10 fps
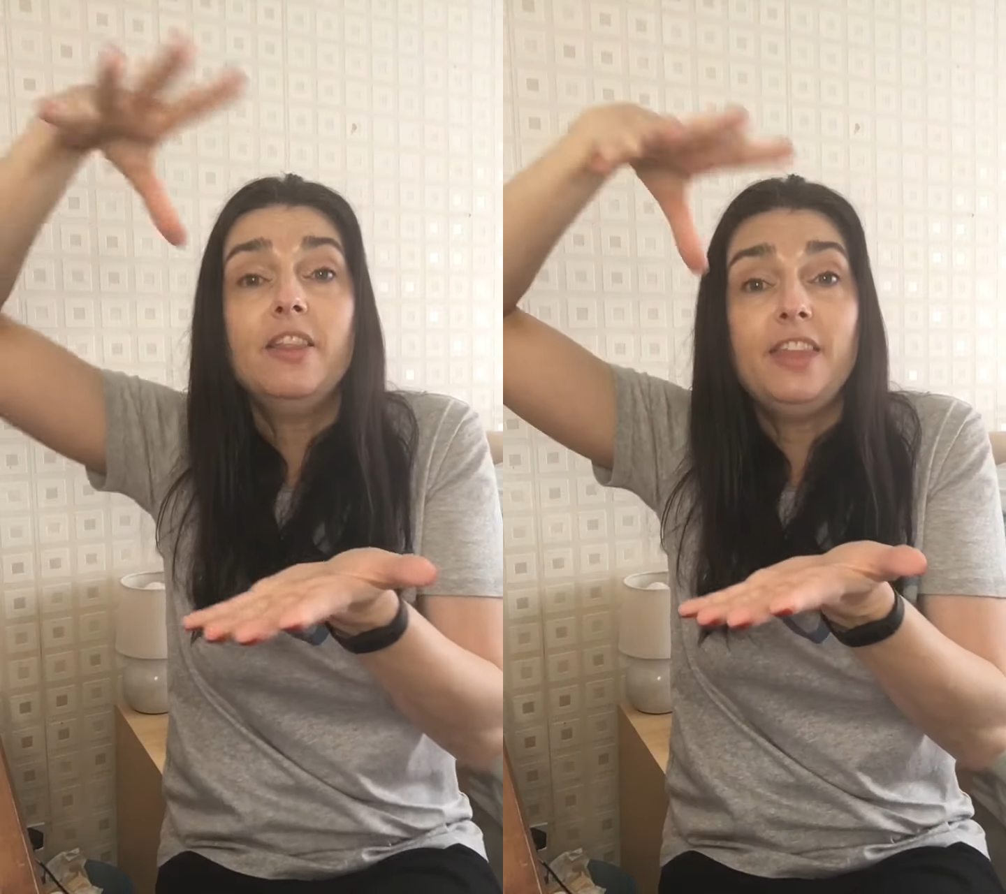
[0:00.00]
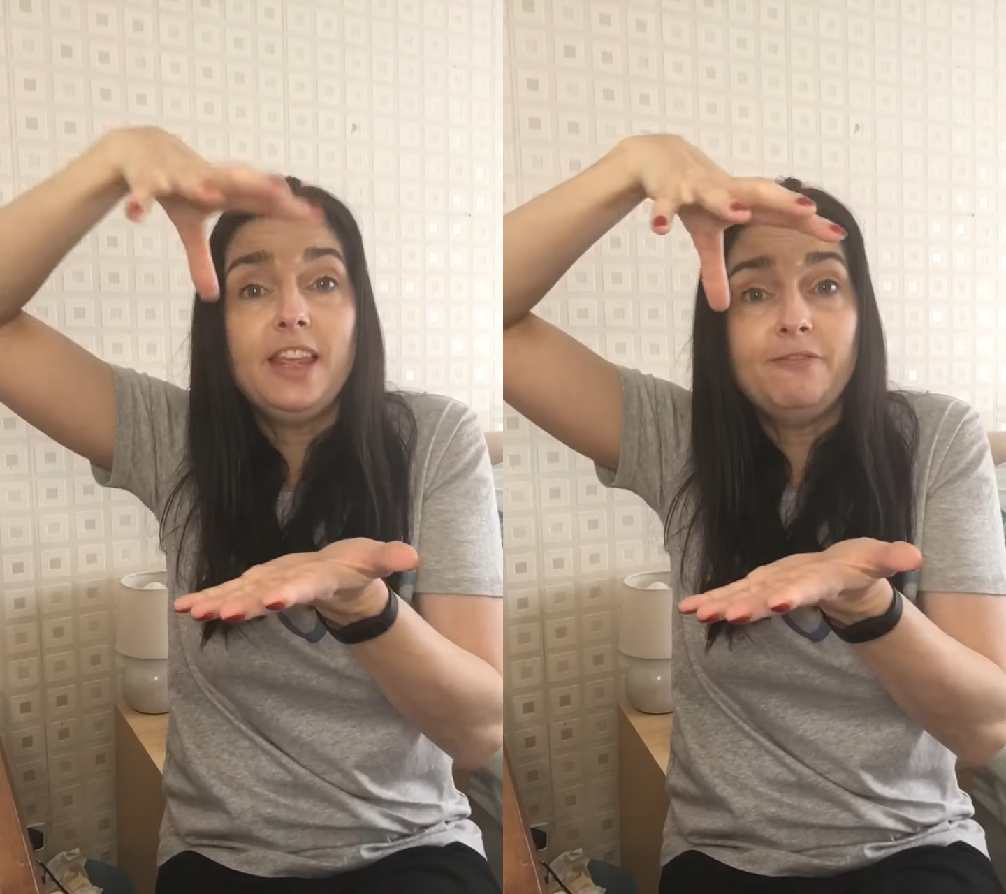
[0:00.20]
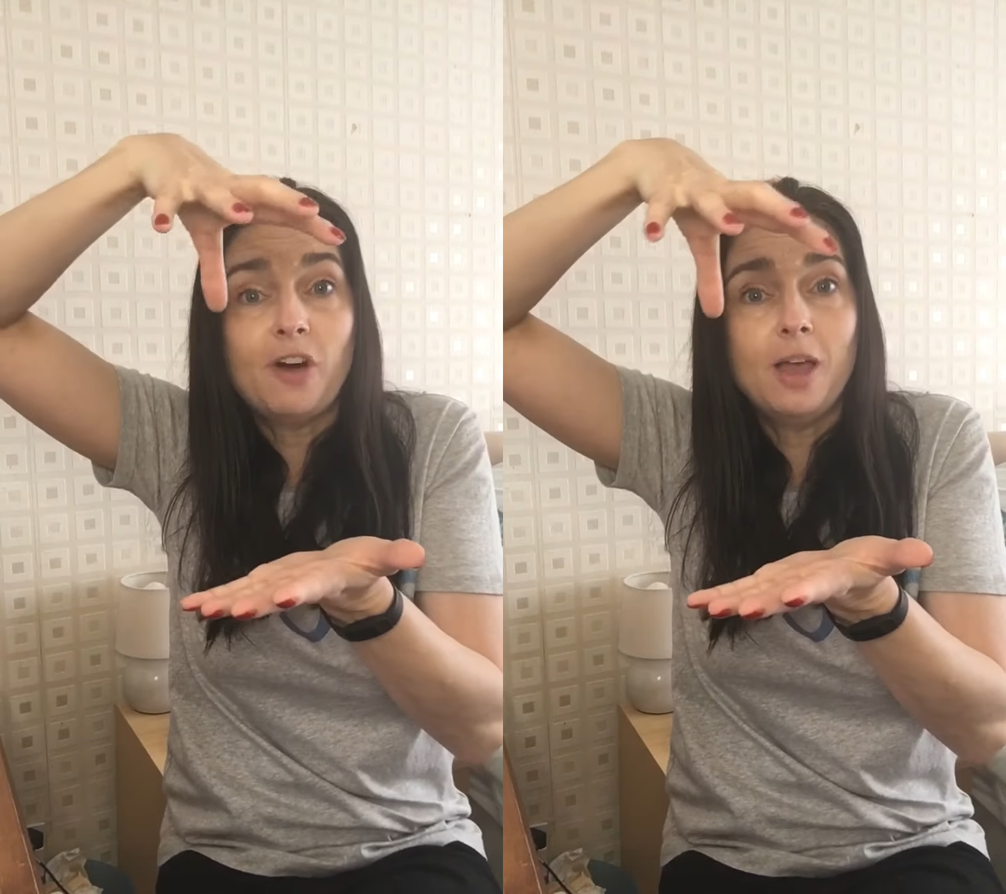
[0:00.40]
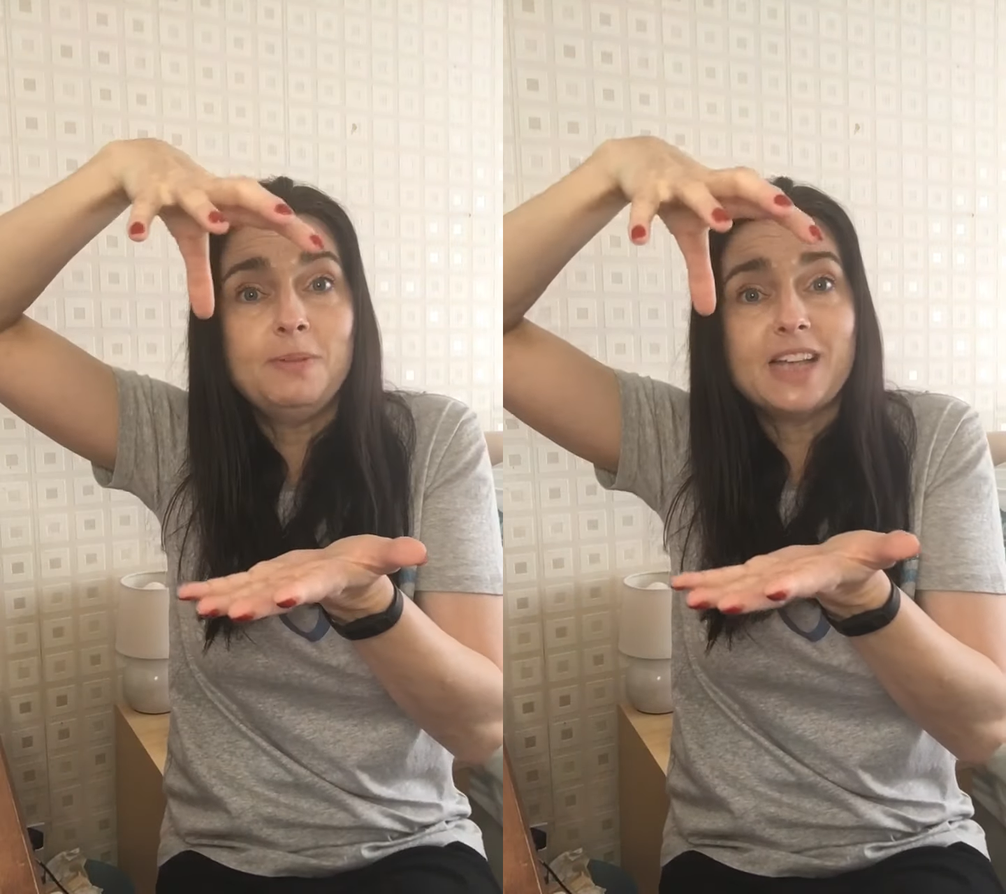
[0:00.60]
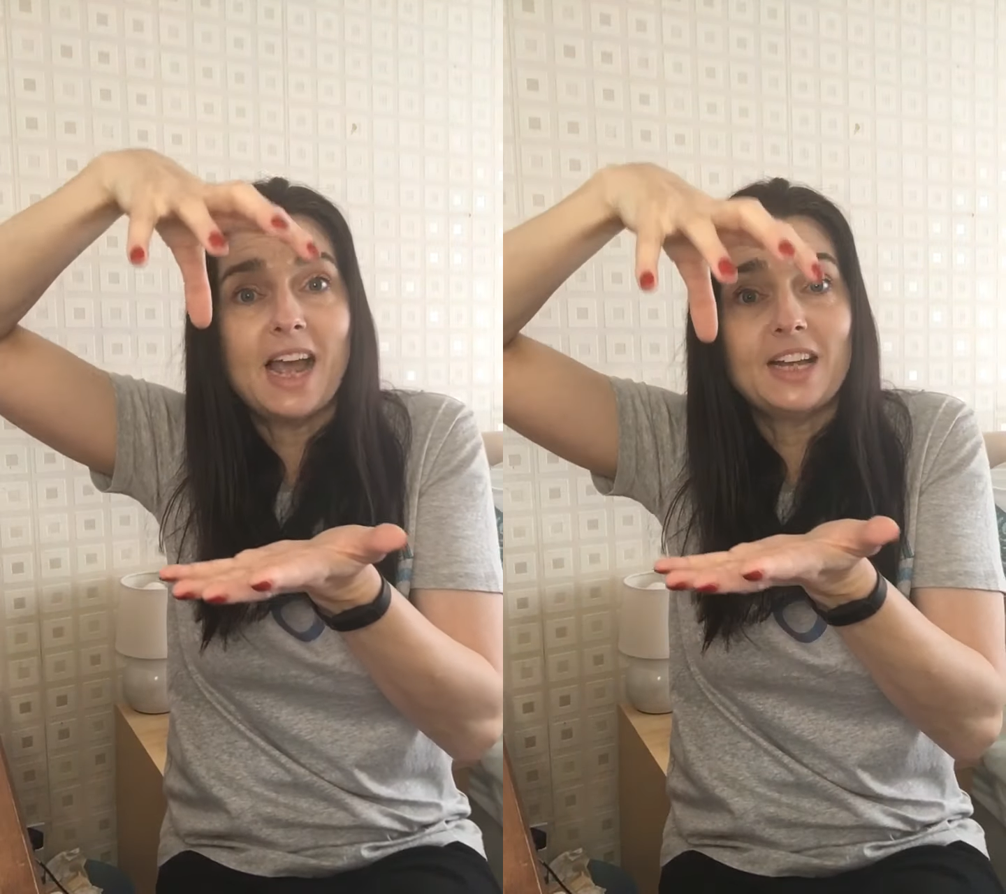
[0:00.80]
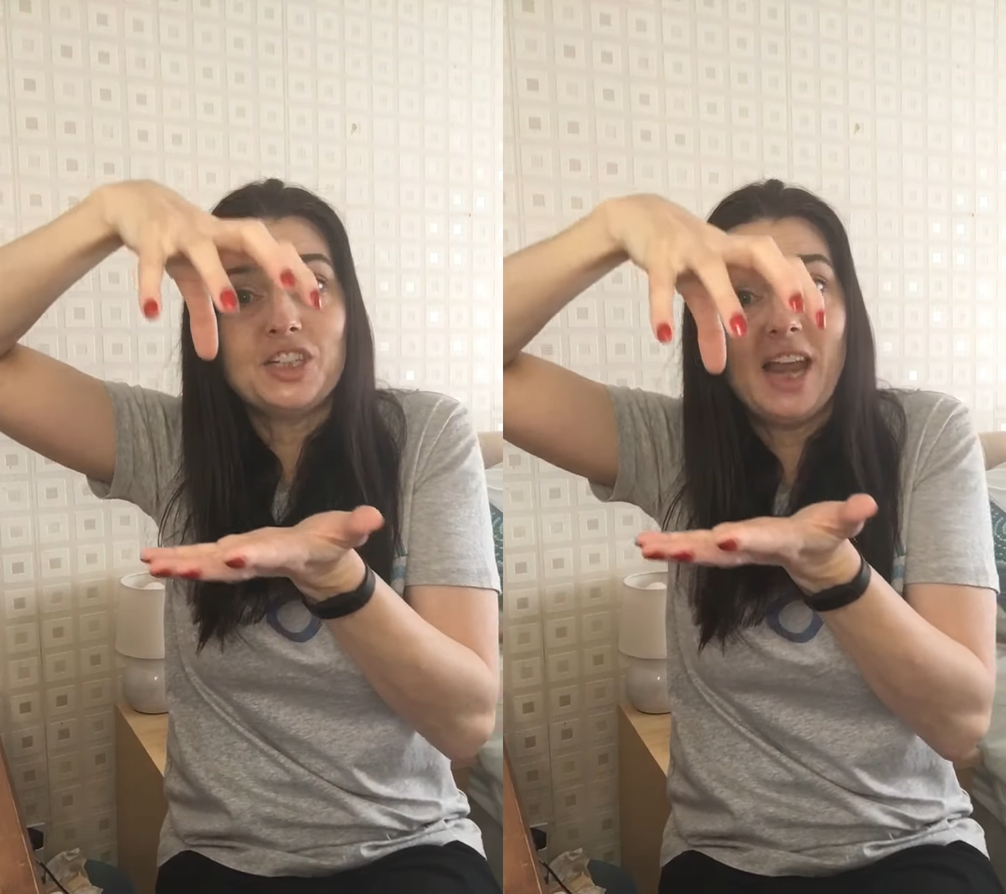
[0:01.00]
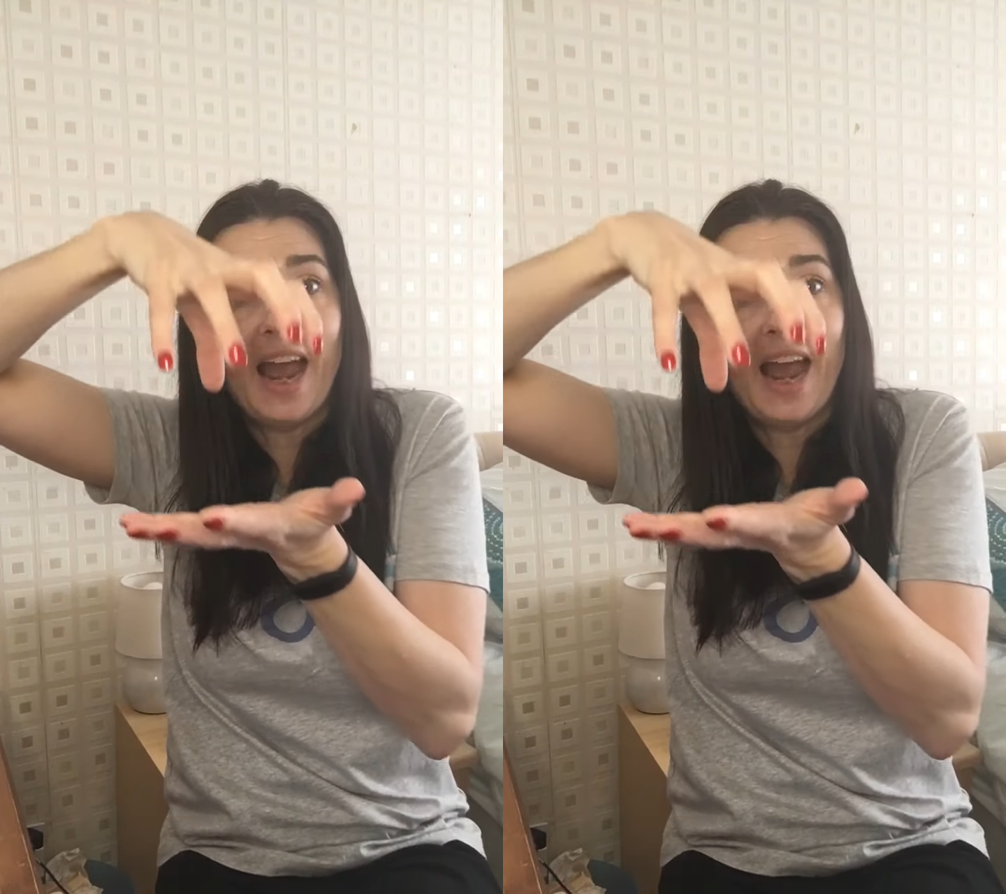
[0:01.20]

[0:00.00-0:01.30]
the fibers actually